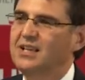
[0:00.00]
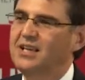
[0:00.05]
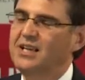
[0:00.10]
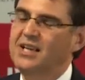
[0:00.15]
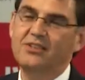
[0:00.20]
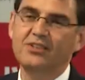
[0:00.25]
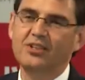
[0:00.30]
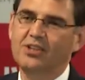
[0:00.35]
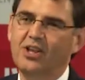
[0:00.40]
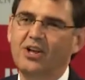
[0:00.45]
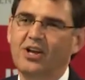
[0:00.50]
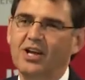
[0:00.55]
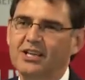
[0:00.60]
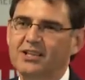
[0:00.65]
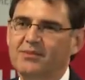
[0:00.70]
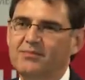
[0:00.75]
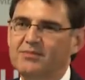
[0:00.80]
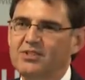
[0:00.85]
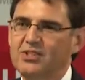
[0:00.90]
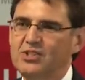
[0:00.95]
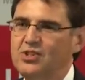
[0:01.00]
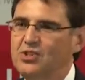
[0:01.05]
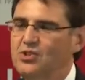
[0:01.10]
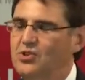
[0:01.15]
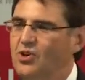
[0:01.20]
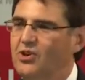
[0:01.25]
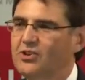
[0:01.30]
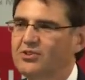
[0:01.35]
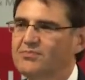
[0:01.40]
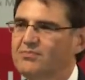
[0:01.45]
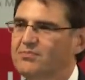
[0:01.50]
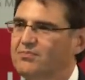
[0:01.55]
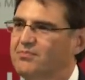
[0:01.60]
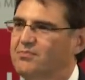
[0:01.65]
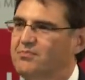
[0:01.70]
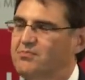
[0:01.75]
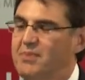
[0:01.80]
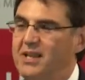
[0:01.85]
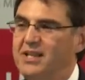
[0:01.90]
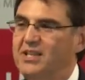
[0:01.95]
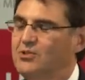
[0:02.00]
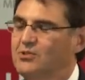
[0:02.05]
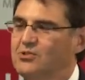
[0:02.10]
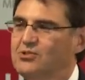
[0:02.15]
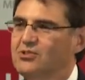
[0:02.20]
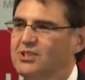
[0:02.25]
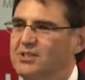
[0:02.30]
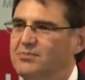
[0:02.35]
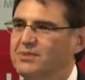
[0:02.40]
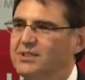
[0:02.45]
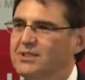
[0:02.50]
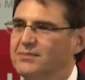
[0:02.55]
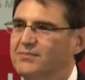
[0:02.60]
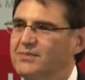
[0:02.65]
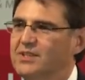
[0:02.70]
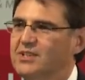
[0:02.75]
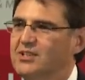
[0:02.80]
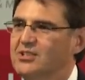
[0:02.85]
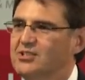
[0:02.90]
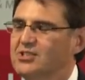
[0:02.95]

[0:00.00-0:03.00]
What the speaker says: and the like, not medical treatment.